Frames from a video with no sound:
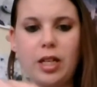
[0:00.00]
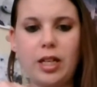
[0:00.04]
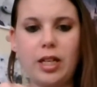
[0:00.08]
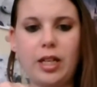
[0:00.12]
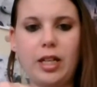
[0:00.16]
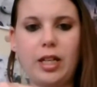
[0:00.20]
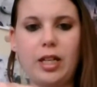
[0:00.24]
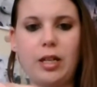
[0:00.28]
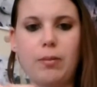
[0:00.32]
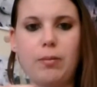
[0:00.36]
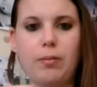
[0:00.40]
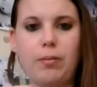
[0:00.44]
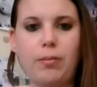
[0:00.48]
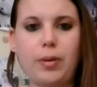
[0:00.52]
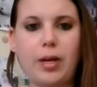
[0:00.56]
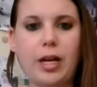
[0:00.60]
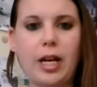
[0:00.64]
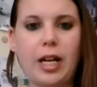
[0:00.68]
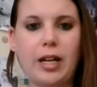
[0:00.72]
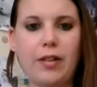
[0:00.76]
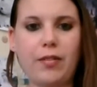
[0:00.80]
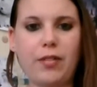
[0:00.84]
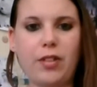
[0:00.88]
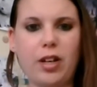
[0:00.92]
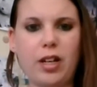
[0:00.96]
um,
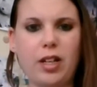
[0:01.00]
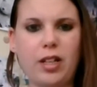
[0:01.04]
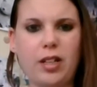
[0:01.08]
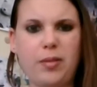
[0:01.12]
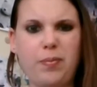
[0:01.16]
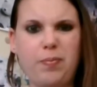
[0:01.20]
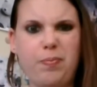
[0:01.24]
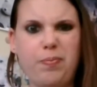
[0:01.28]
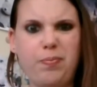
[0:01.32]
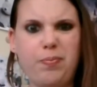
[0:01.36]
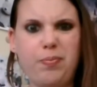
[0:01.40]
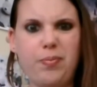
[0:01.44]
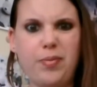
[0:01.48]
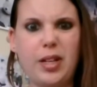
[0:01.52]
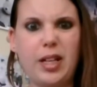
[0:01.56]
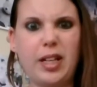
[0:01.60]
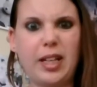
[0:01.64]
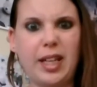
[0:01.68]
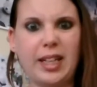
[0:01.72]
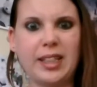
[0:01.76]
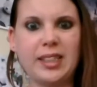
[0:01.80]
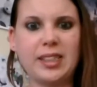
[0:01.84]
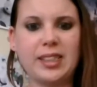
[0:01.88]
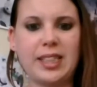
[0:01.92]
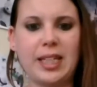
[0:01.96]
and I've got a, a
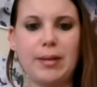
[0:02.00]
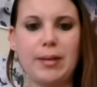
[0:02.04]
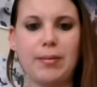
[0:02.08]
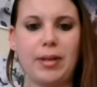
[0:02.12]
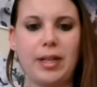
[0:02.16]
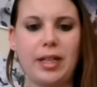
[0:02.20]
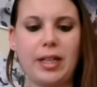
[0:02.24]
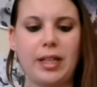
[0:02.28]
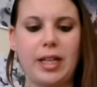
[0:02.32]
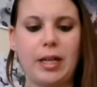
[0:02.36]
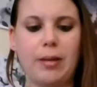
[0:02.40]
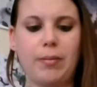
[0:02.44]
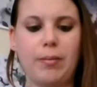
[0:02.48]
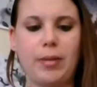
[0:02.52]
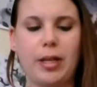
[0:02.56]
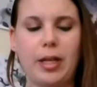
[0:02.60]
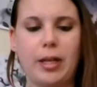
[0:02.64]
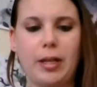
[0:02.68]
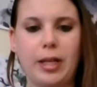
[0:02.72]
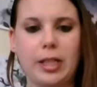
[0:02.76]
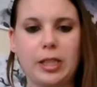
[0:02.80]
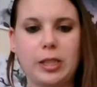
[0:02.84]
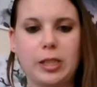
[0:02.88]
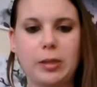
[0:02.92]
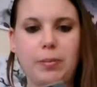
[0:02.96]
landscape-like game that I
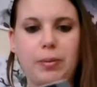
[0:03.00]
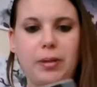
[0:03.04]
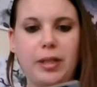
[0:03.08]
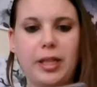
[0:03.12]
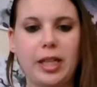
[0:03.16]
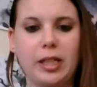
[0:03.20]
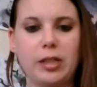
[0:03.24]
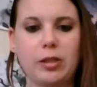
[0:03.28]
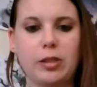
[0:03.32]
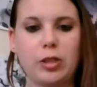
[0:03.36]
like to play,